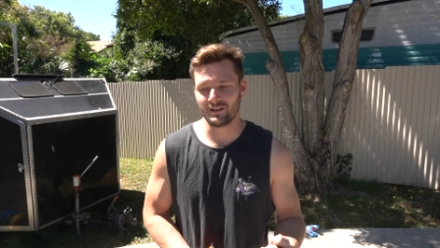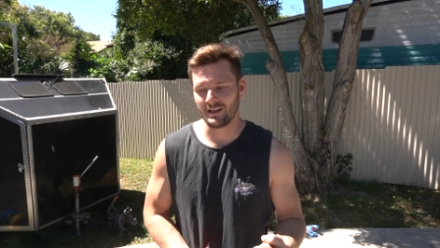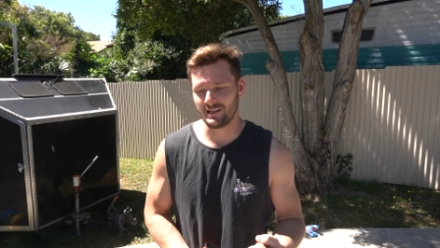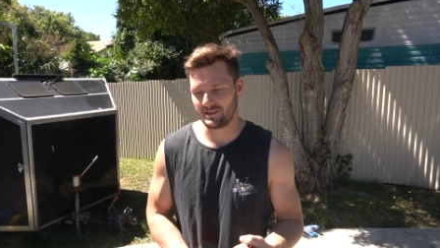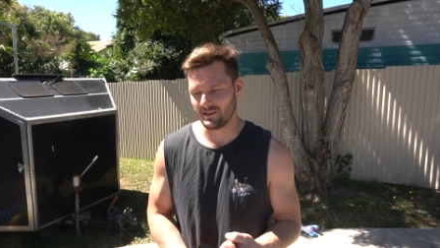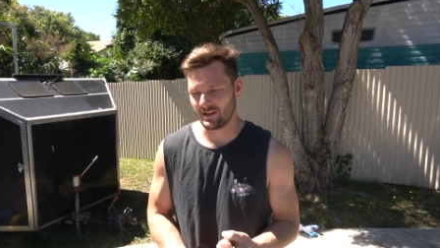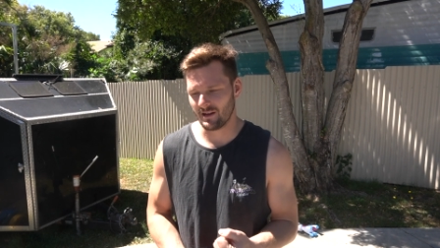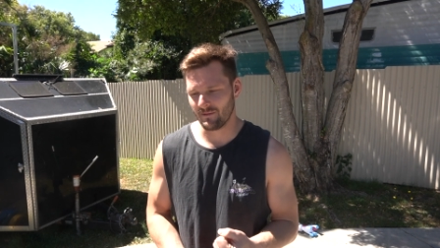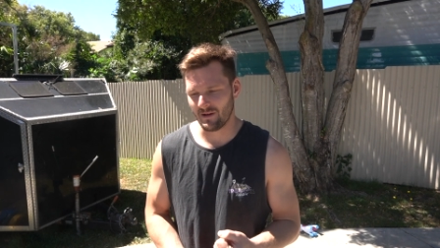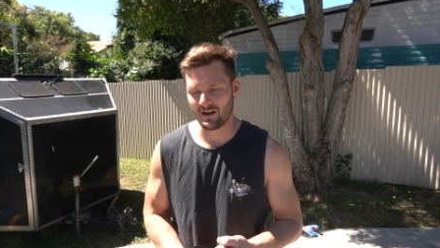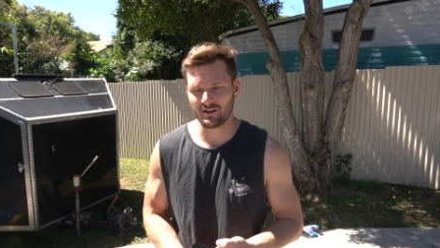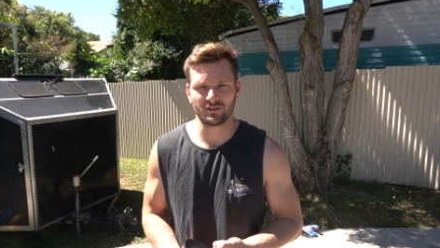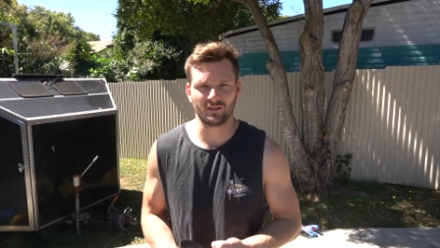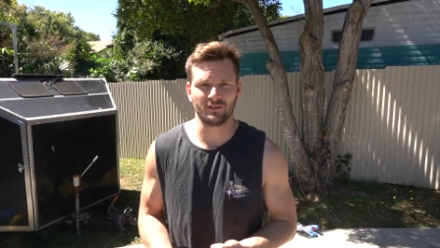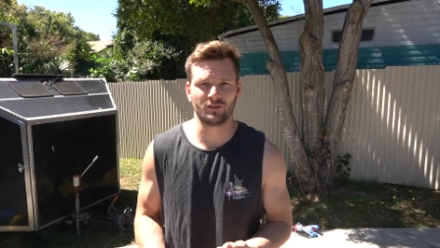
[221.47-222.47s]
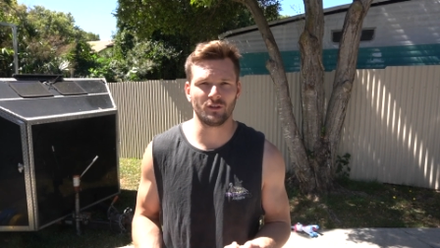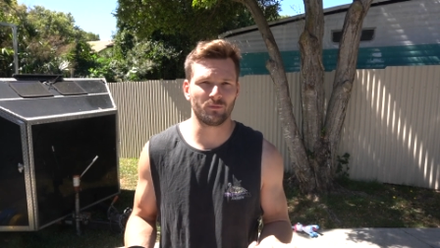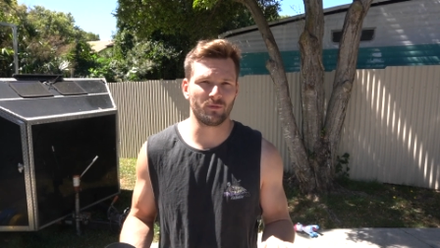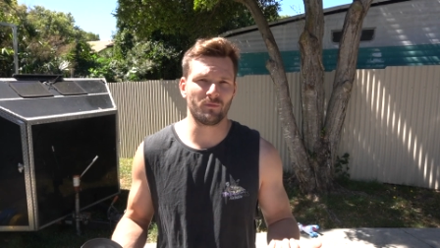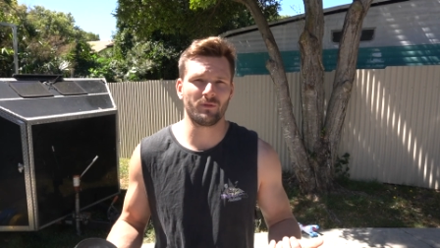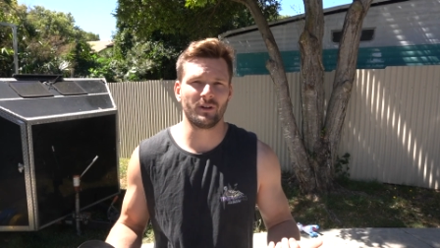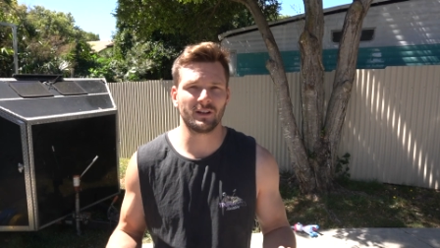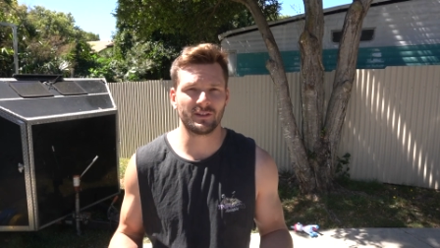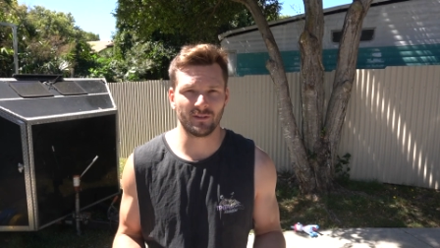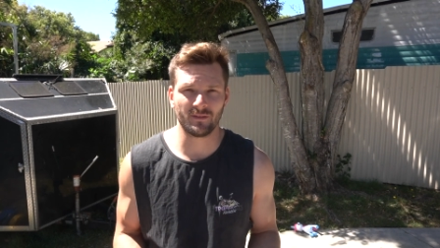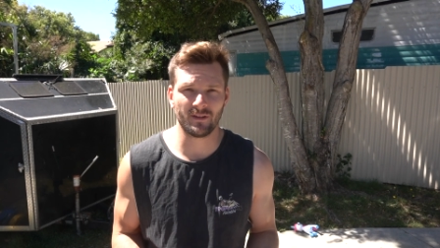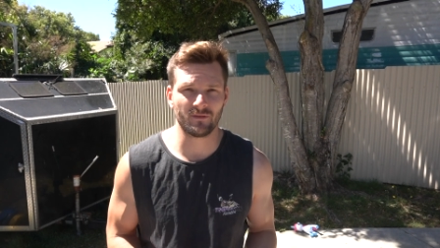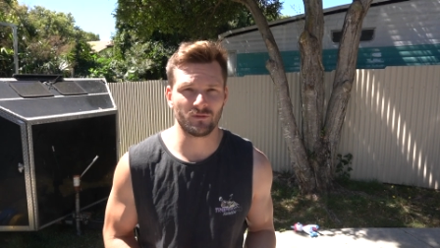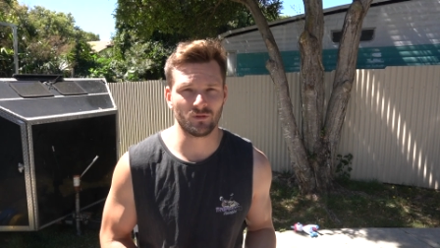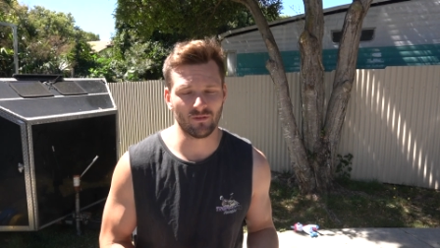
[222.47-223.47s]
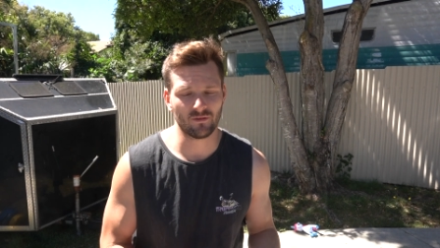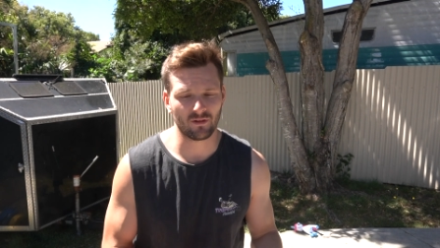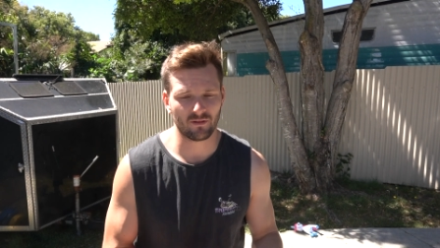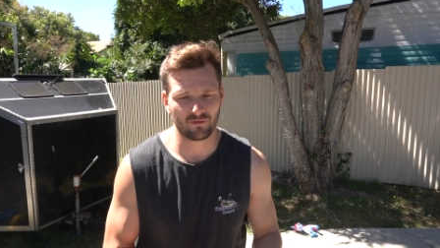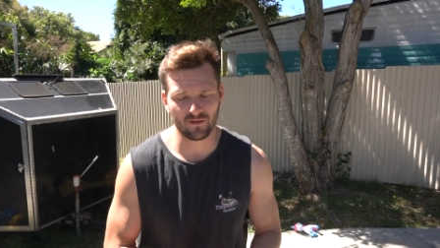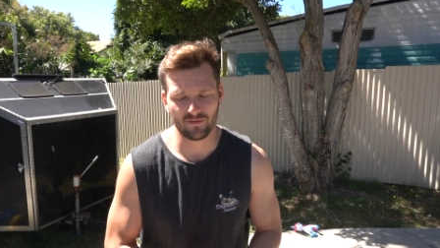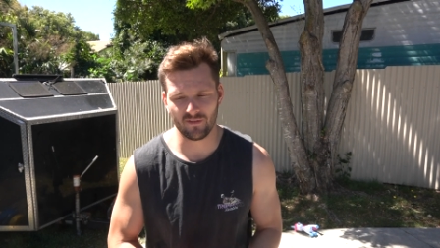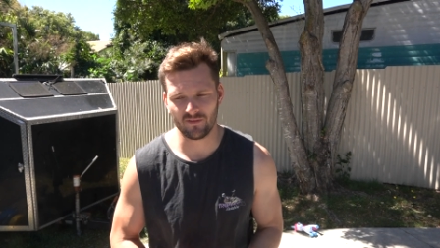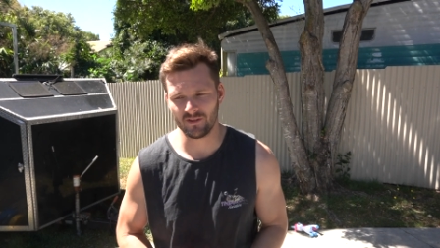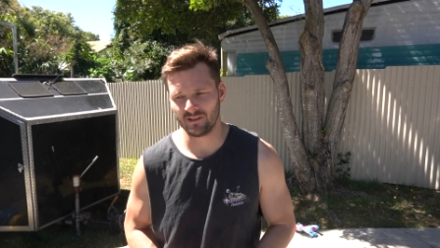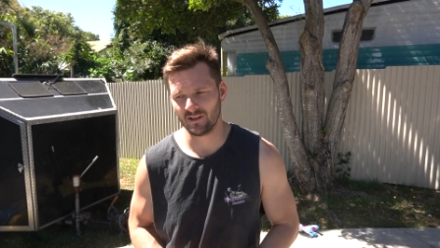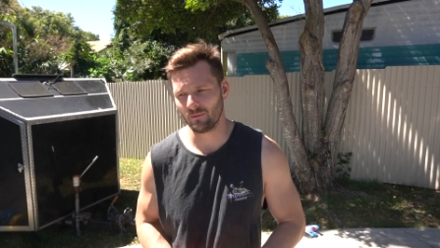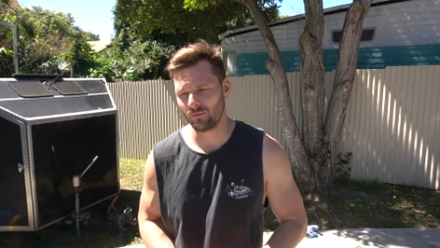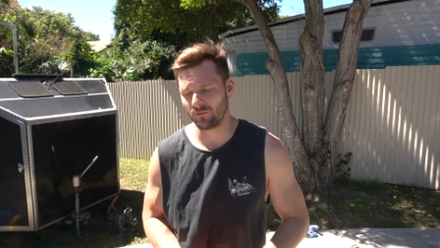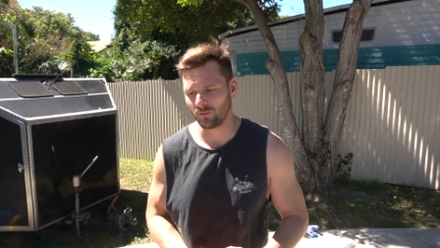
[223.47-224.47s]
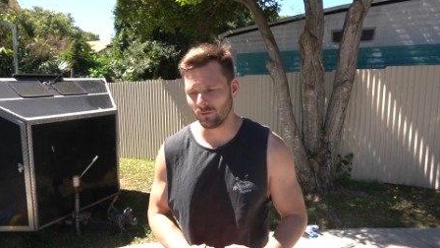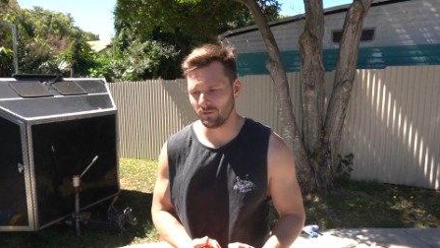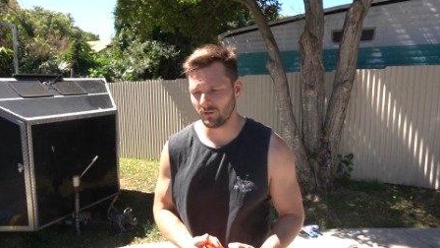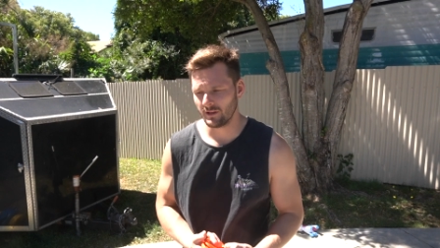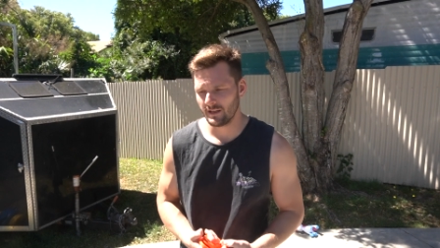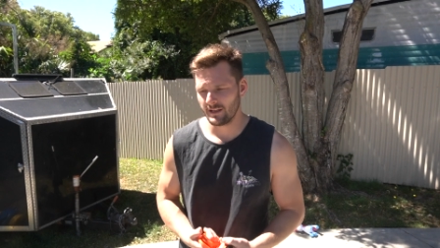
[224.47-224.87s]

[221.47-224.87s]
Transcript: It's um, actually super impressive. I've never driven a 350Z before.